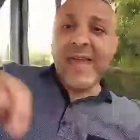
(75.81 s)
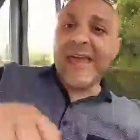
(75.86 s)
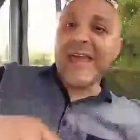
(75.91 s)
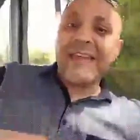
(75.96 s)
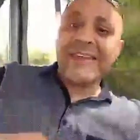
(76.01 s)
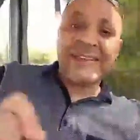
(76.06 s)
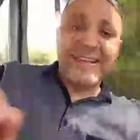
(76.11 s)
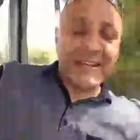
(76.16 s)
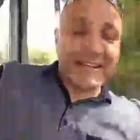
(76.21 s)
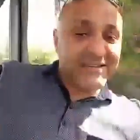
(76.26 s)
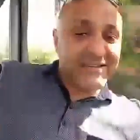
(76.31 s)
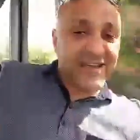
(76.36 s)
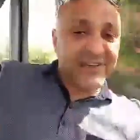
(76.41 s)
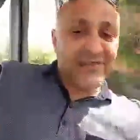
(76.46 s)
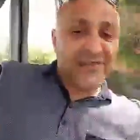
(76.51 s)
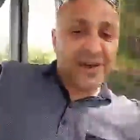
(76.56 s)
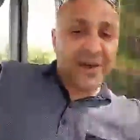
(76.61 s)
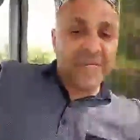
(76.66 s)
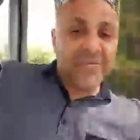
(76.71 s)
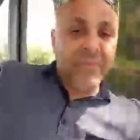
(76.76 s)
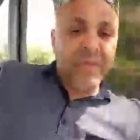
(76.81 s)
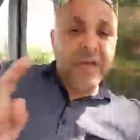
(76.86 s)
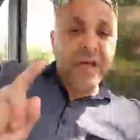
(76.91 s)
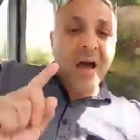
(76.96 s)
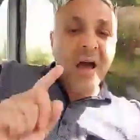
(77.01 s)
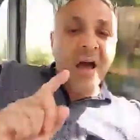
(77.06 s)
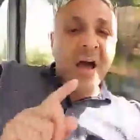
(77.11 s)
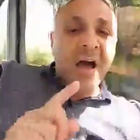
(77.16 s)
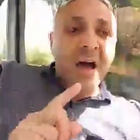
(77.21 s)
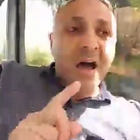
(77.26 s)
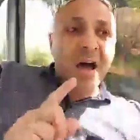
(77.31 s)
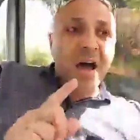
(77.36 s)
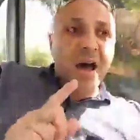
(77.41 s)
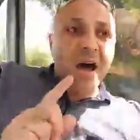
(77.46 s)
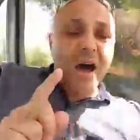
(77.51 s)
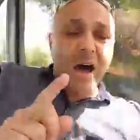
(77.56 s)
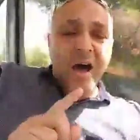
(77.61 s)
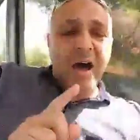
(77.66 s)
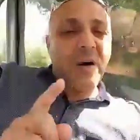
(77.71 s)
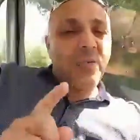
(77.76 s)
heating, etc.,
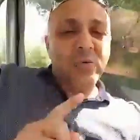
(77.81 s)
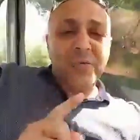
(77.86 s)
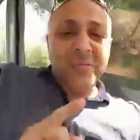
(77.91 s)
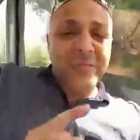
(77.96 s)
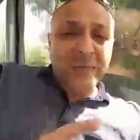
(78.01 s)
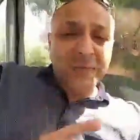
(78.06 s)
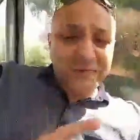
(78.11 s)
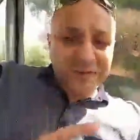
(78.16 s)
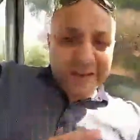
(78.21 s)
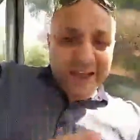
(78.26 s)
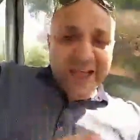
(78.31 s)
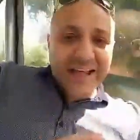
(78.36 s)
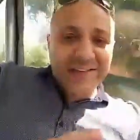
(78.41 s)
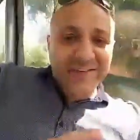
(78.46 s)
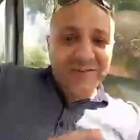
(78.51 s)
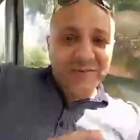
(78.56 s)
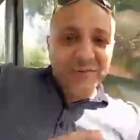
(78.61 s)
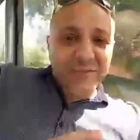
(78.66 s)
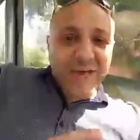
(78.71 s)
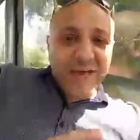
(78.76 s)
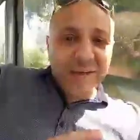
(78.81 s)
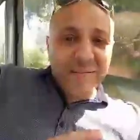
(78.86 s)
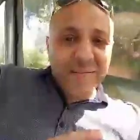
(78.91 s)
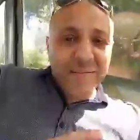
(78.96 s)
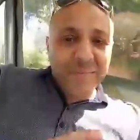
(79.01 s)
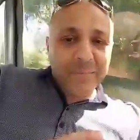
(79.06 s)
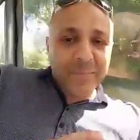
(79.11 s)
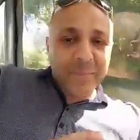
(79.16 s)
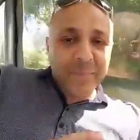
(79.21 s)
I wouldn't be able to cancel that.